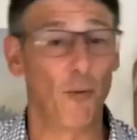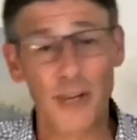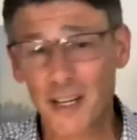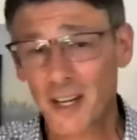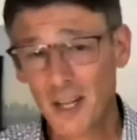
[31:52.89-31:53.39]

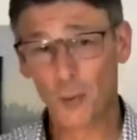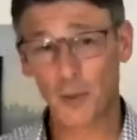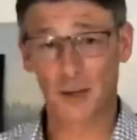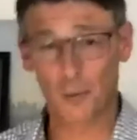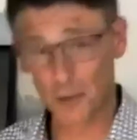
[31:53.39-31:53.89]
We
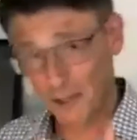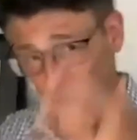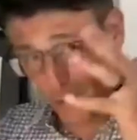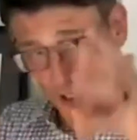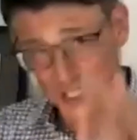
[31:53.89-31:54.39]
get really
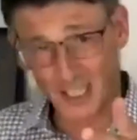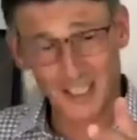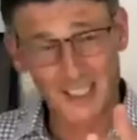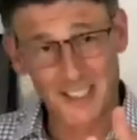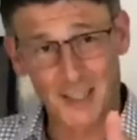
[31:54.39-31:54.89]
focused on
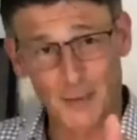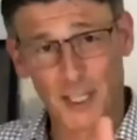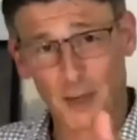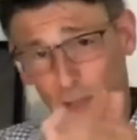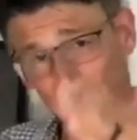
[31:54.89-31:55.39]
LinkedIn. We
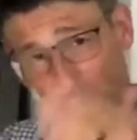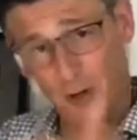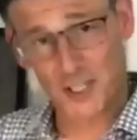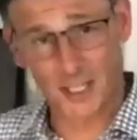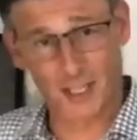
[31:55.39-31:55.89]
get really
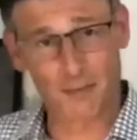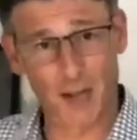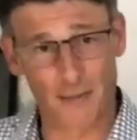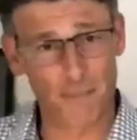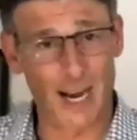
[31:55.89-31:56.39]
focused
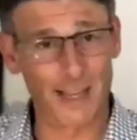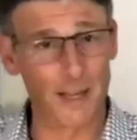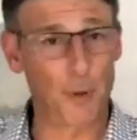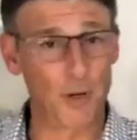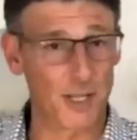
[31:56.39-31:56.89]
on highly
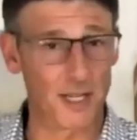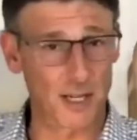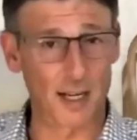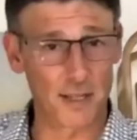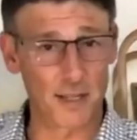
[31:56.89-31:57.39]
personalized
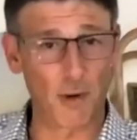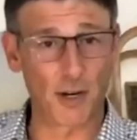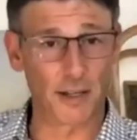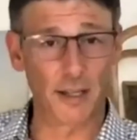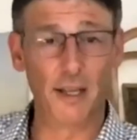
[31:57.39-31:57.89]
content
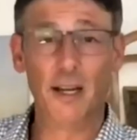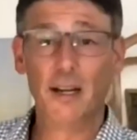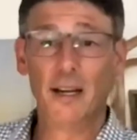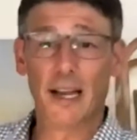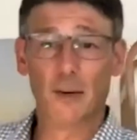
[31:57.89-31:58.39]
marketing
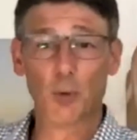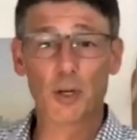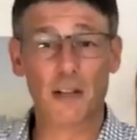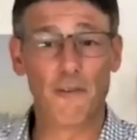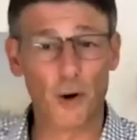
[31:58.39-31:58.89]
and
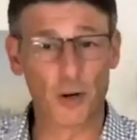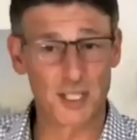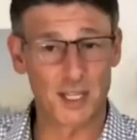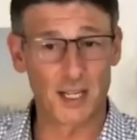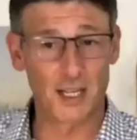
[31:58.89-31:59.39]
really
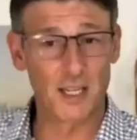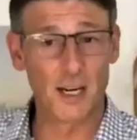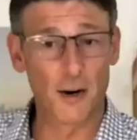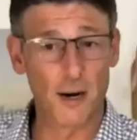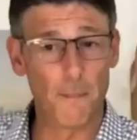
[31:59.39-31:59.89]
focused on CRM.